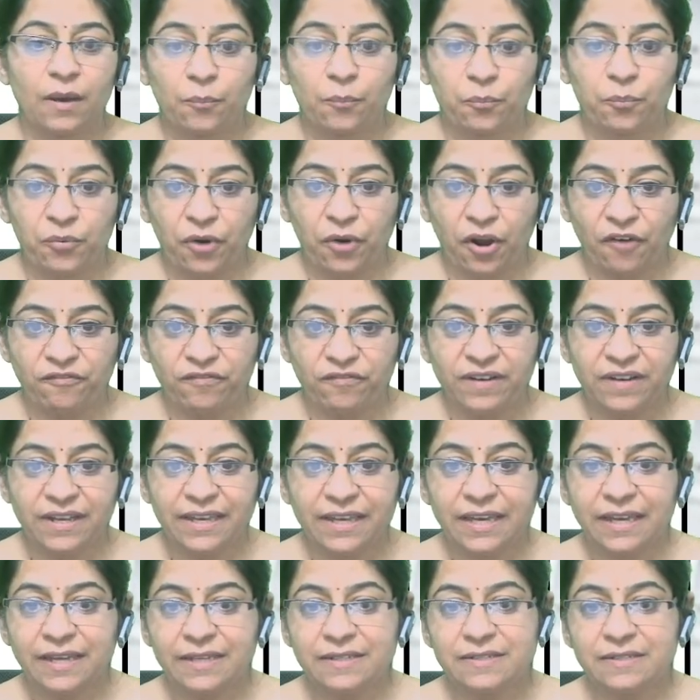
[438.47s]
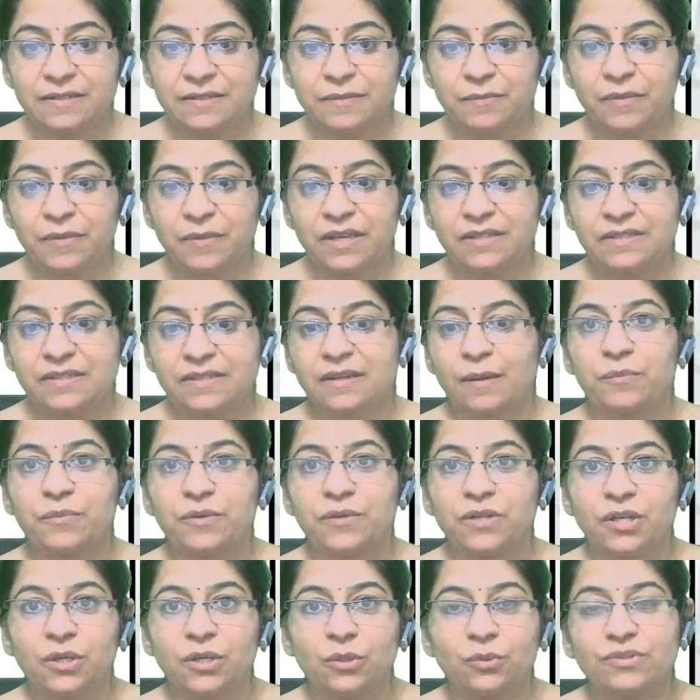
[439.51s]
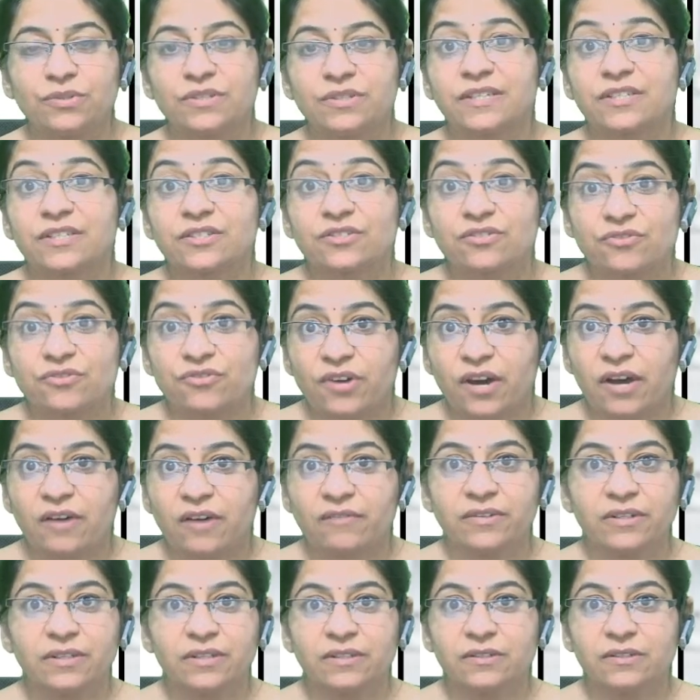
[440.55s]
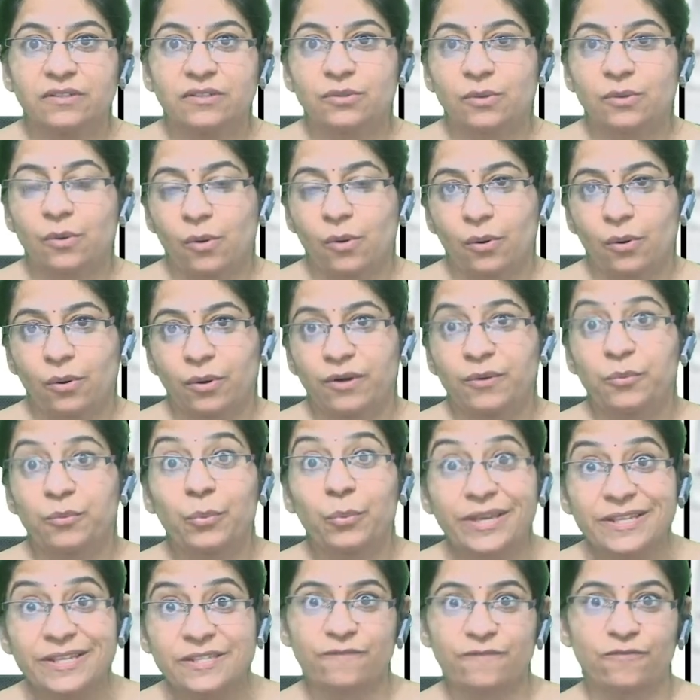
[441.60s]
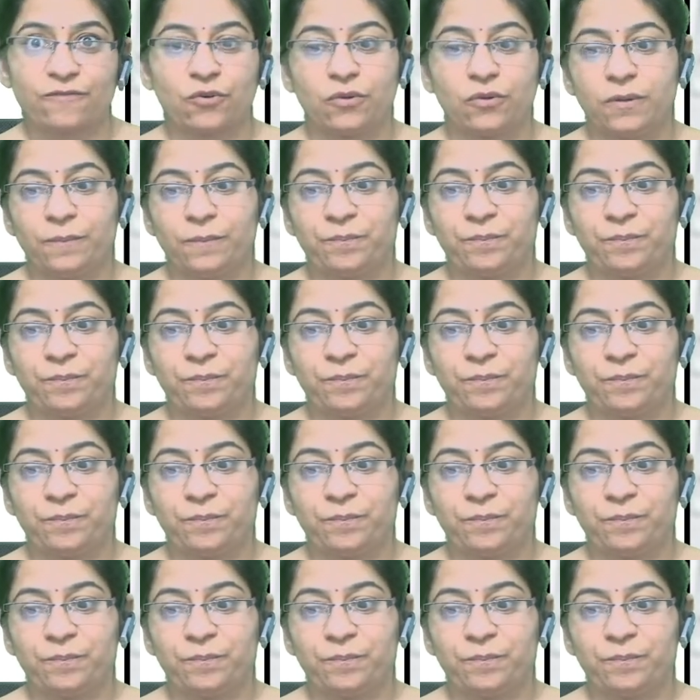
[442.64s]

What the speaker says: Profligate means somebody who's extravagant or wasteful,